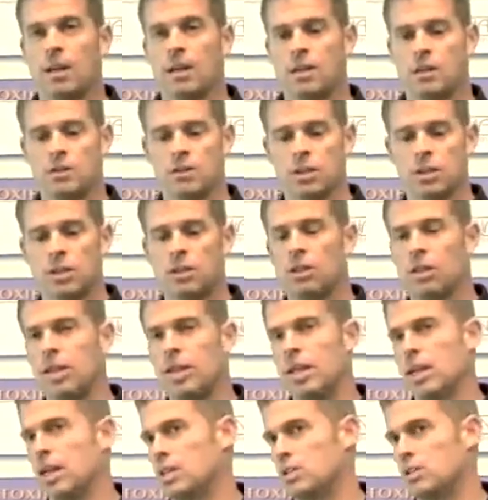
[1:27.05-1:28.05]
There's
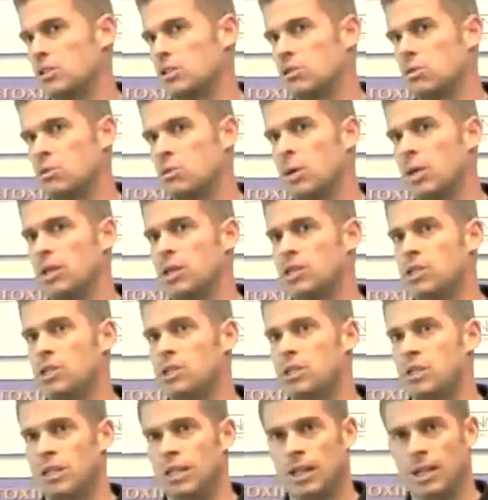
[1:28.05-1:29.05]
literally a
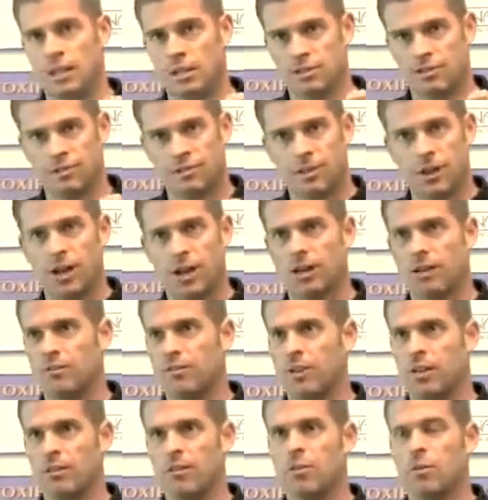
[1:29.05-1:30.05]
switch at the front
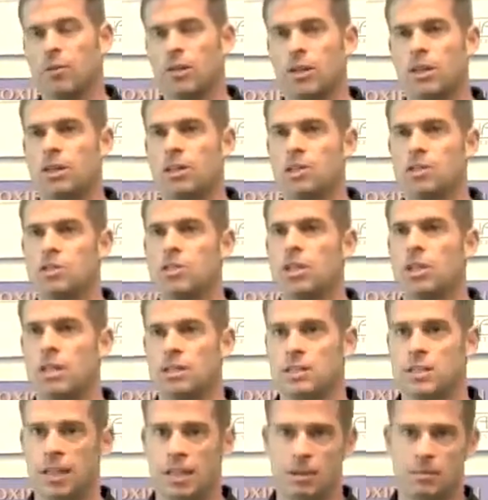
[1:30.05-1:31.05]
of every one of these
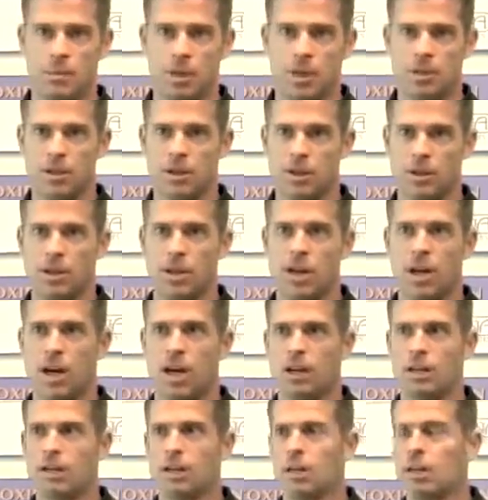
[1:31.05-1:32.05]
genes that can be turned
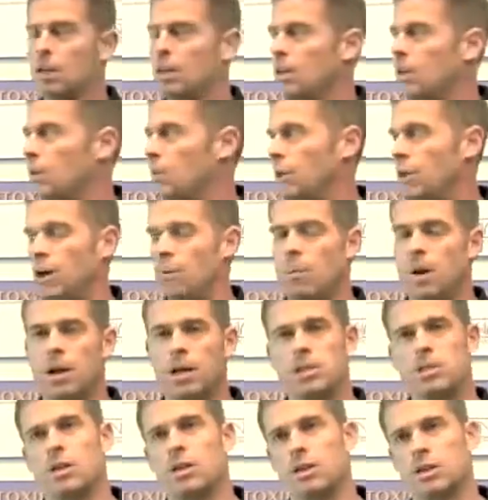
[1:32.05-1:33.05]
on when our
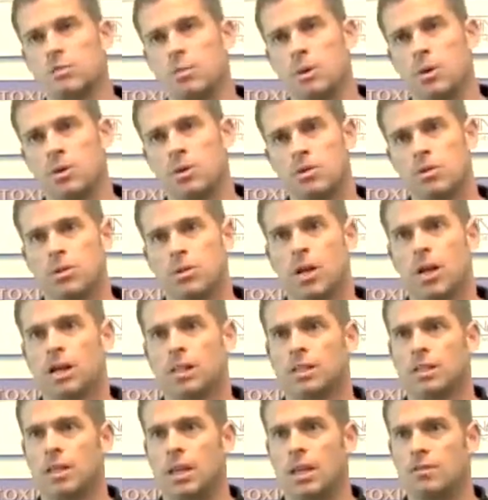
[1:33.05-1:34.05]
bodies are exposed to an
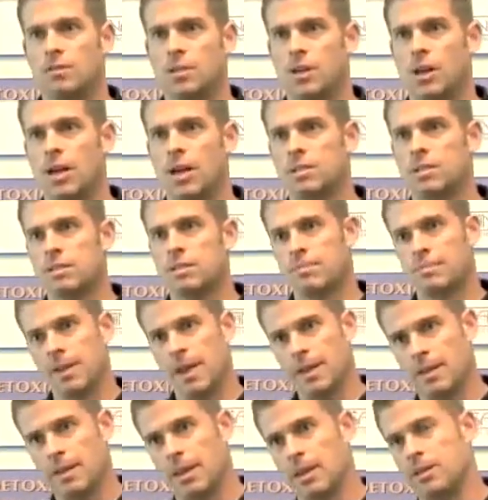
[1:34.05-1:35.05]
oxidative stress,
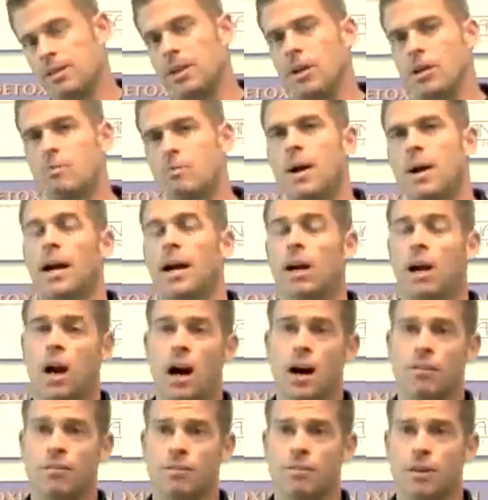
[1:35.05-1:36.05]
and then turned back
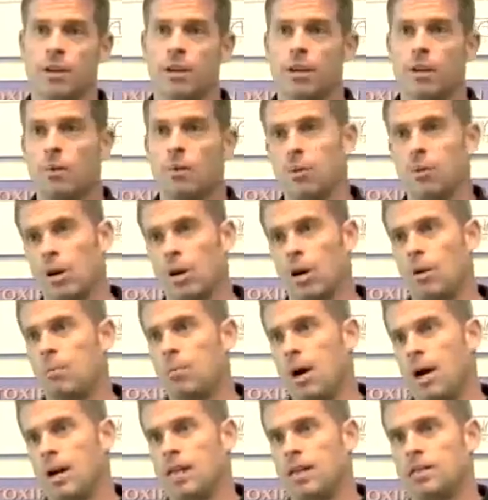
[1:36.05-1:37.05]
off when our
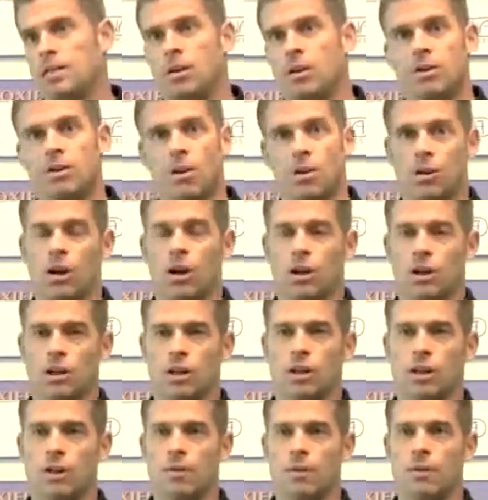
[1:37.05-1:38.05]
bodies are no
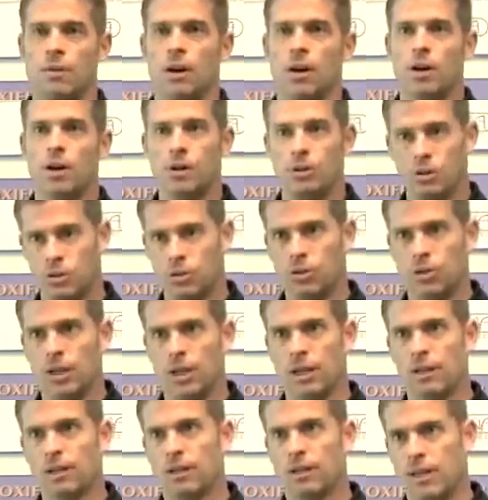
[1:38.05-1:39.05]
longer
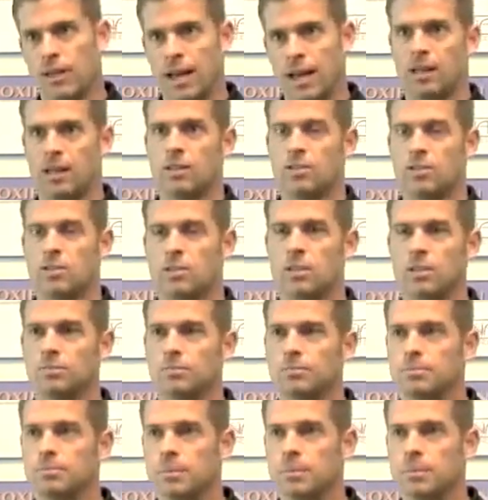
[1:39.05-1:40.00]
accruing that insult.